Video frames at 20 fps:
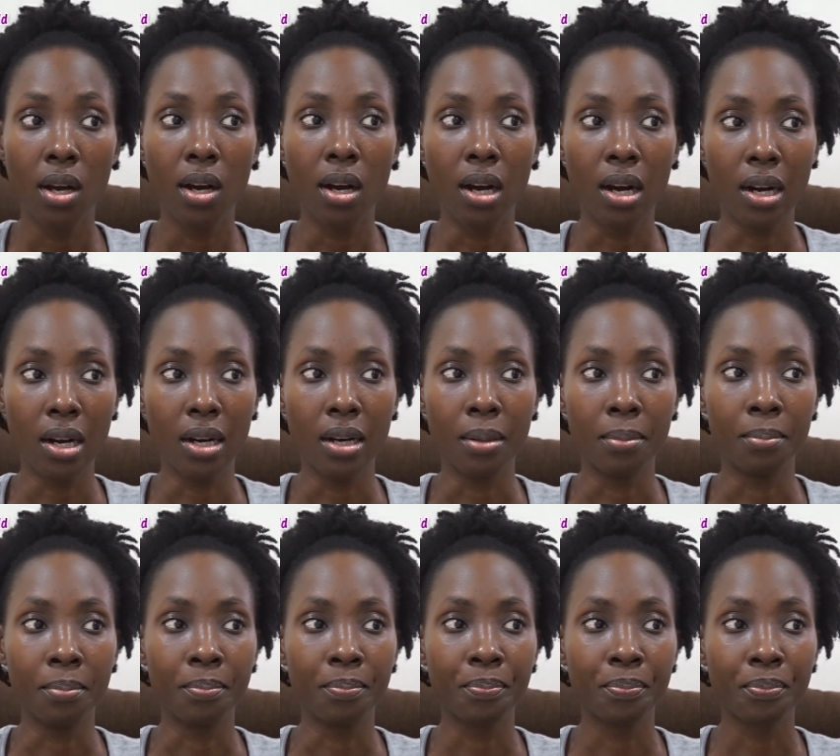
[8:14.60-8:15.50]

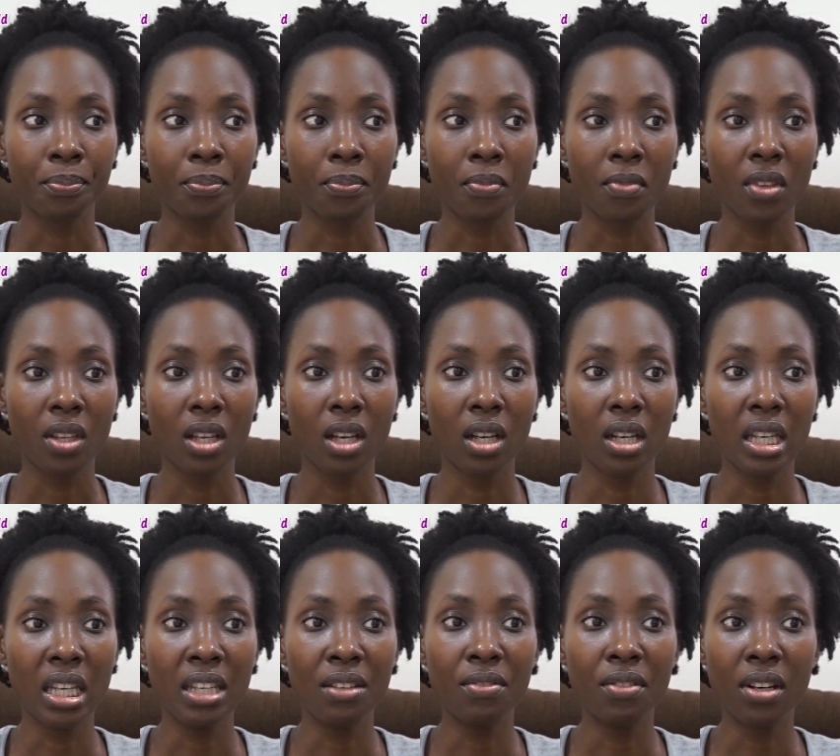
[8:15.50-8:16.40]
um,
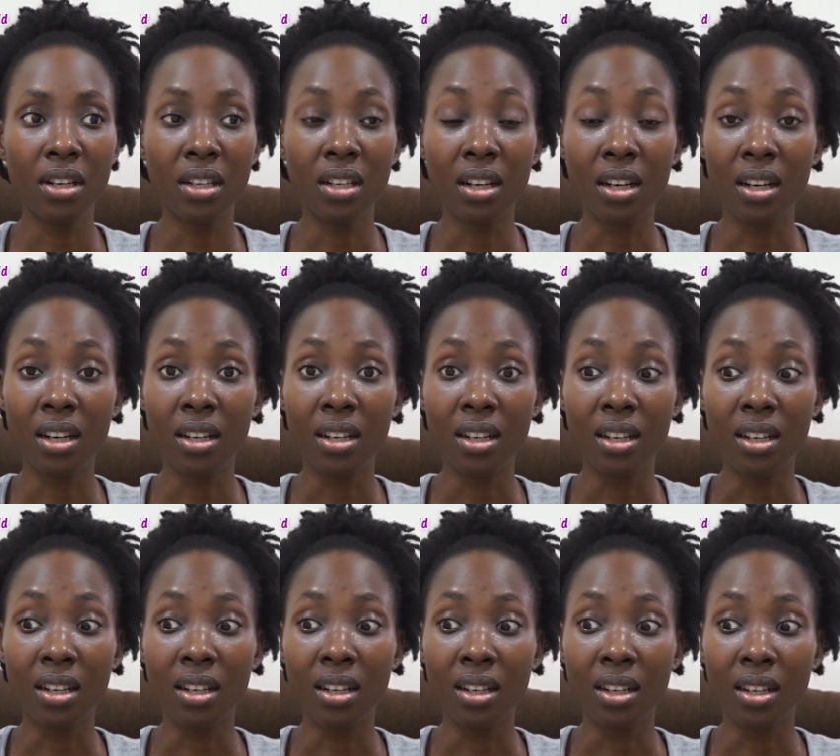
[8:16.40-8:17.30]
even a,
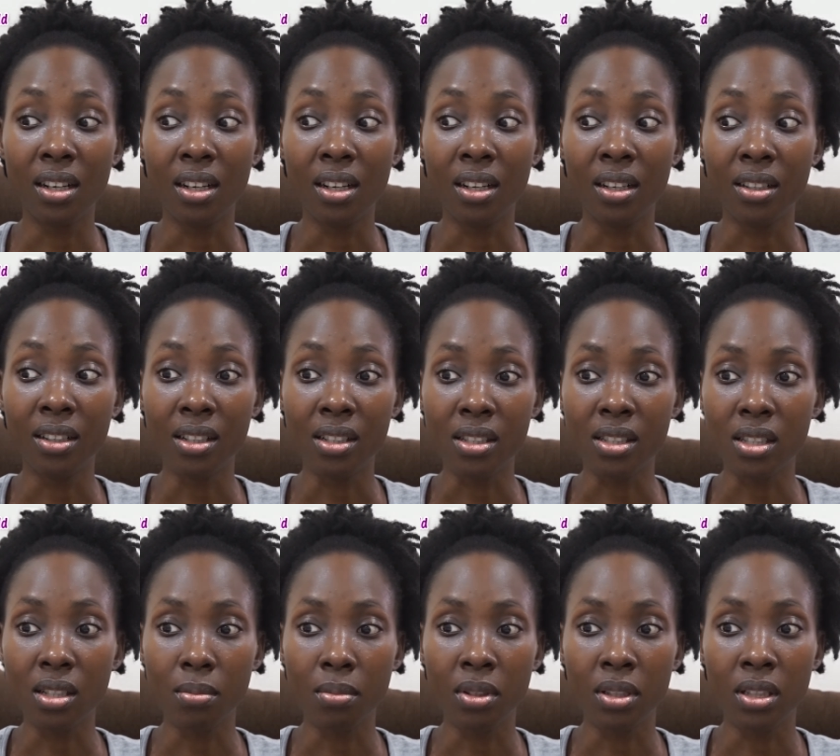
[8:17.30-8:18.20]
a, a
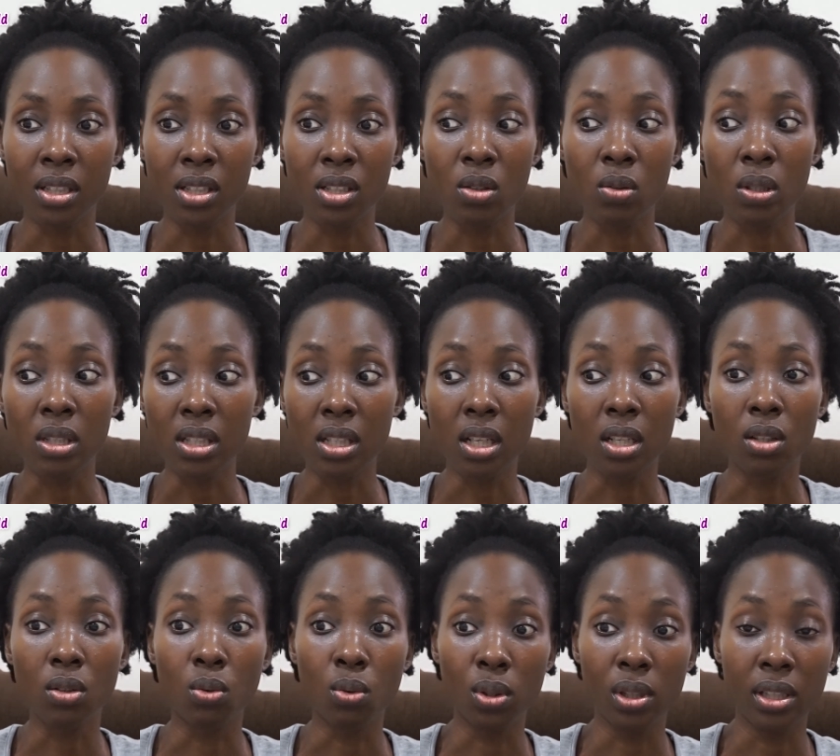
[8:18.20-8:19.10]
customer this was
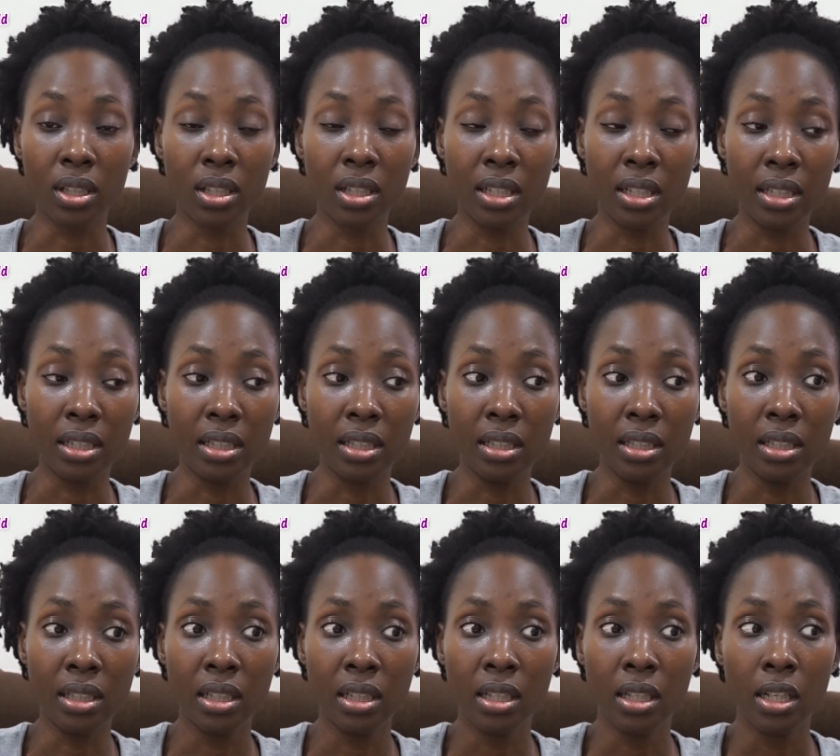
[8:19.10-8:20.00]
an older lady
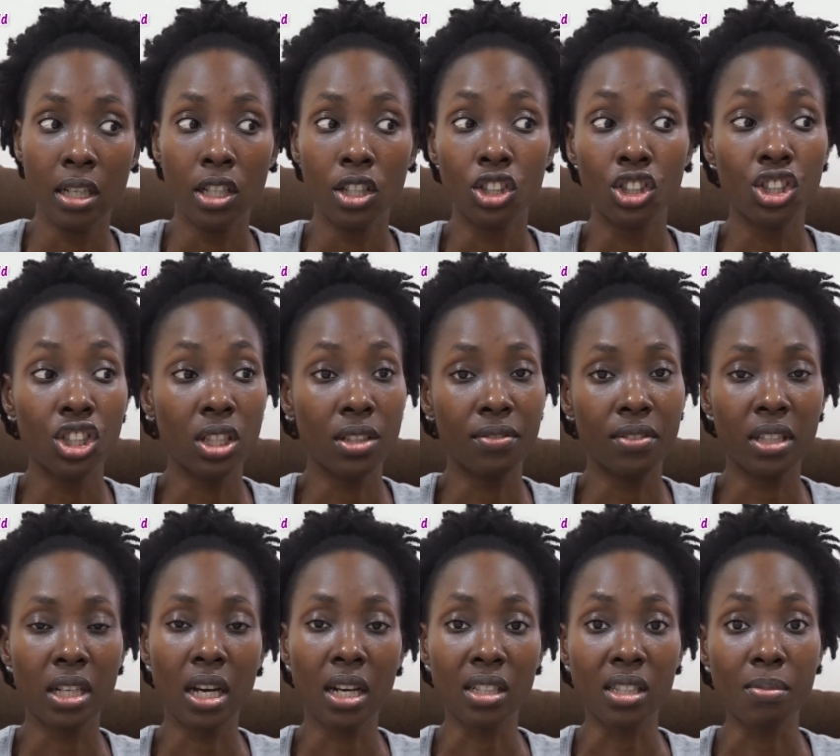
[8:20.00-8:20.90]
she even
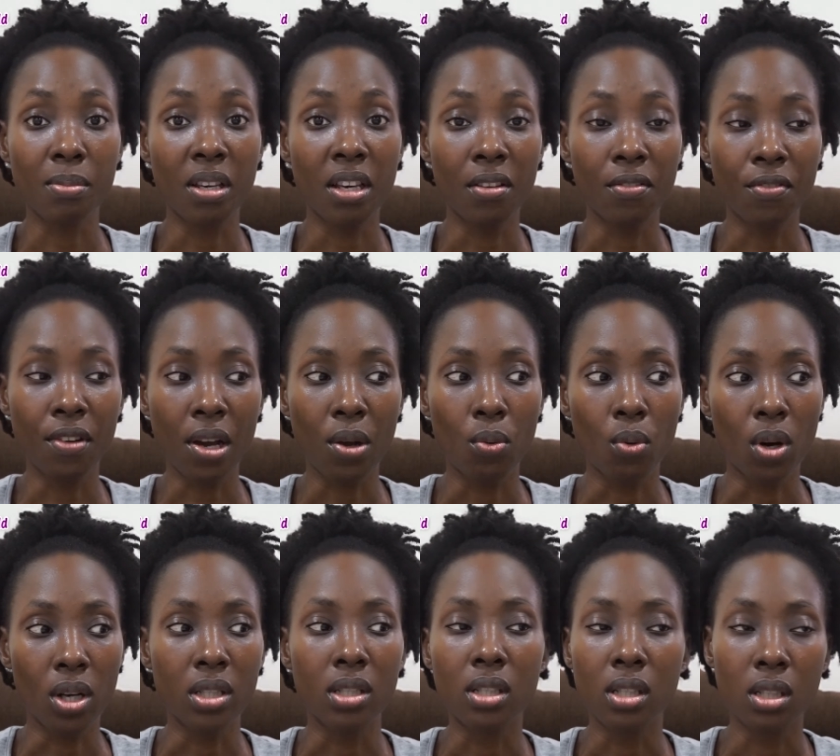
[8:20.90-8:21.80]
asked me if i
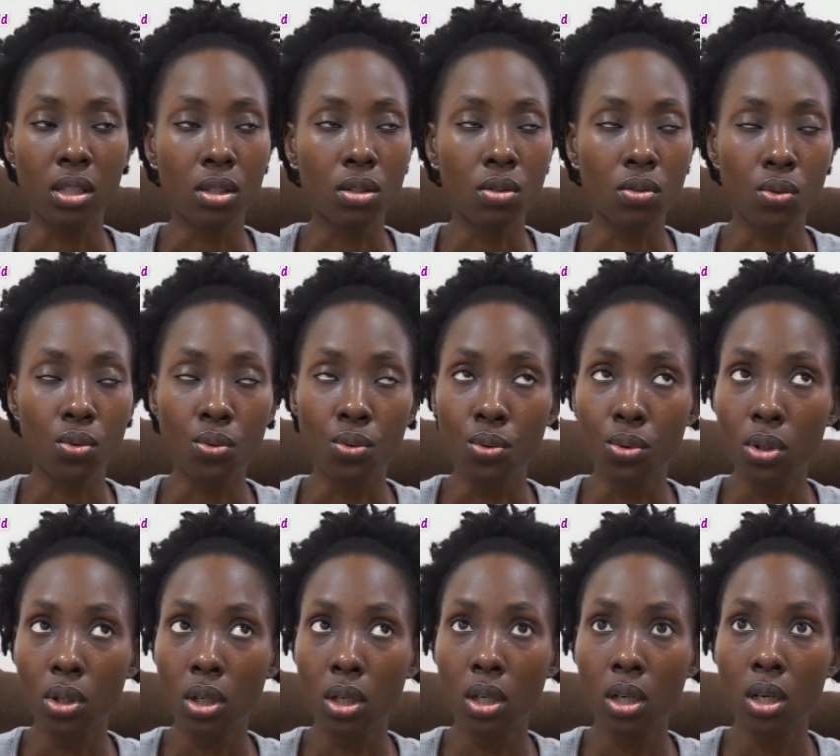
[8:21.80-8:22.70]
wanted
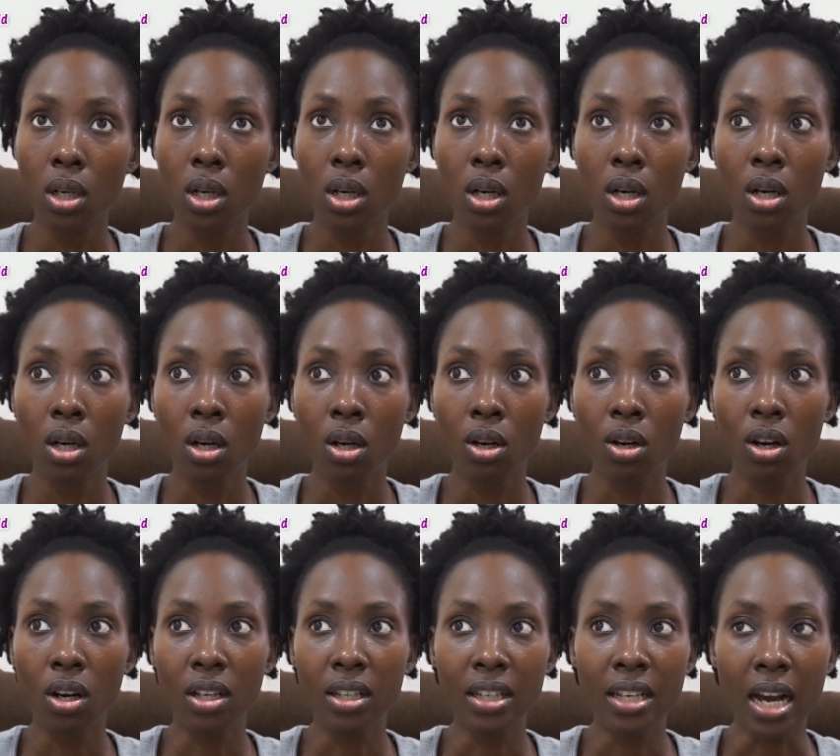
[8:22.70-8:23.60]
to
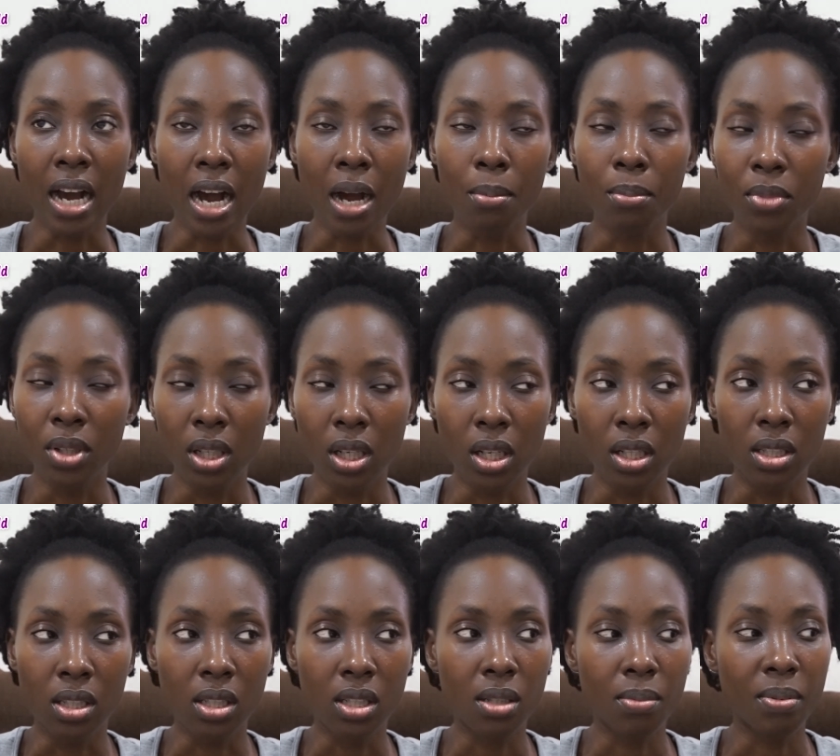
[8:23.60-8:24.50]
call the
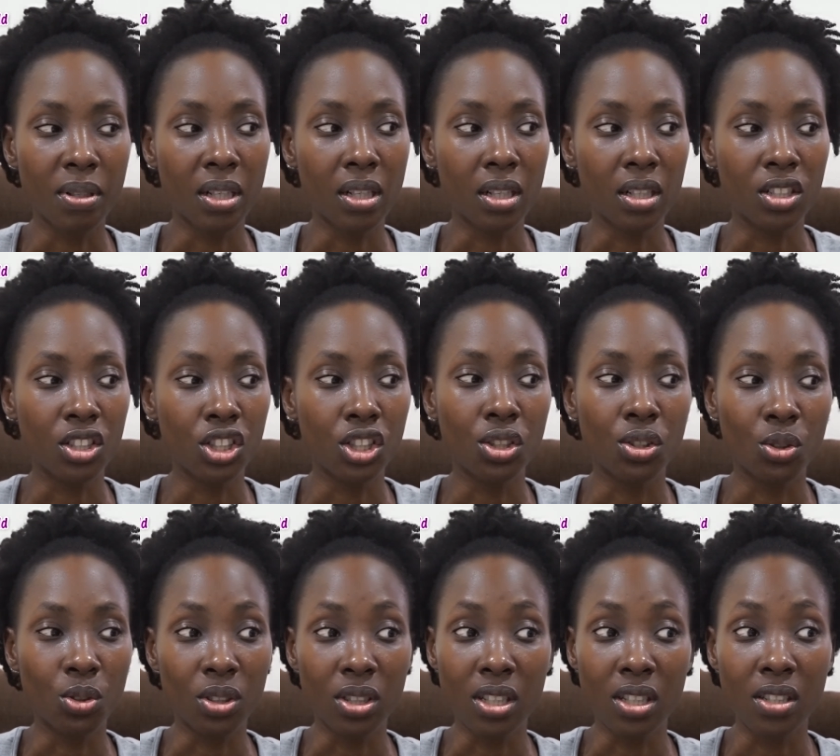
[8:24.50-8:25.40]
ambulance because she
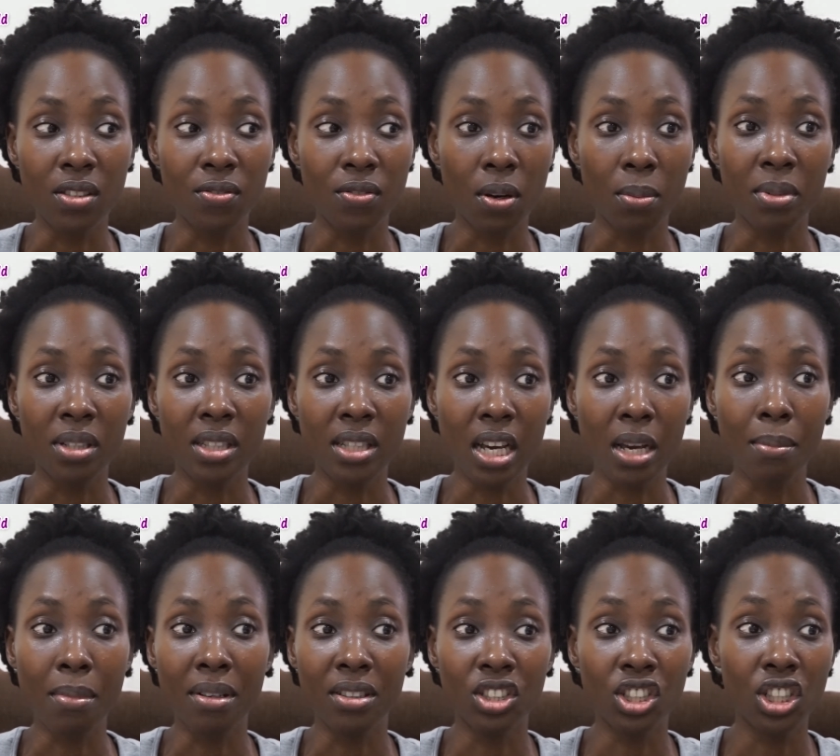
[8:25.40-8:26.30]
noticed from the time
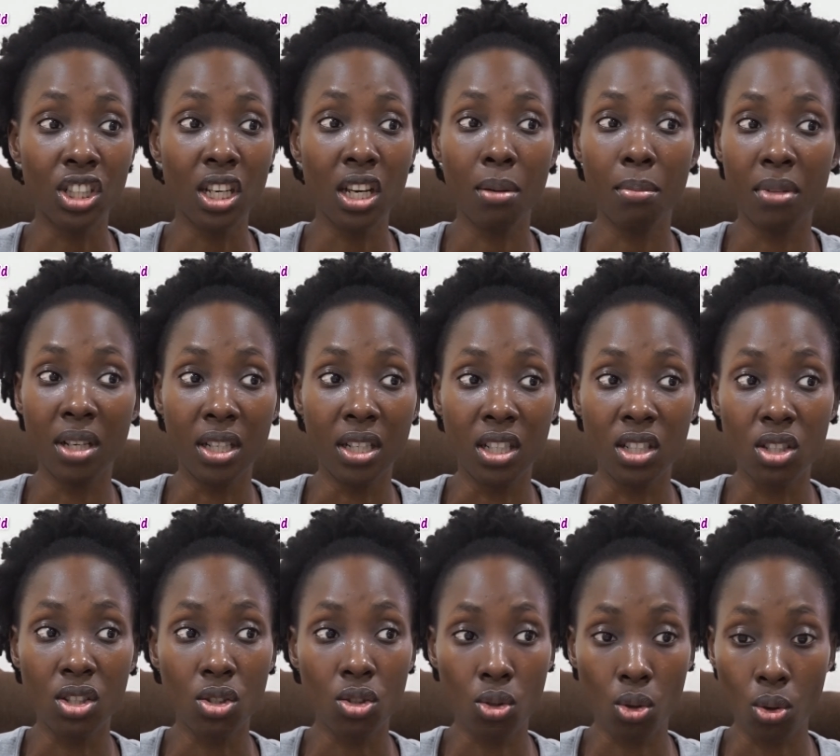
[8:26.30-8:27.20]
she came in the
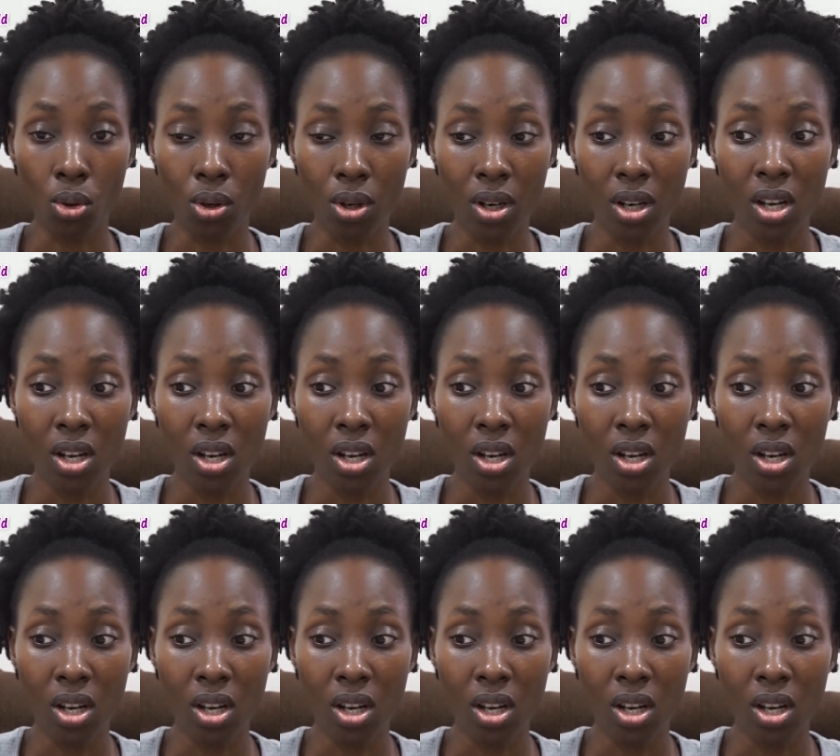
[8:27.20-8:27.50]
store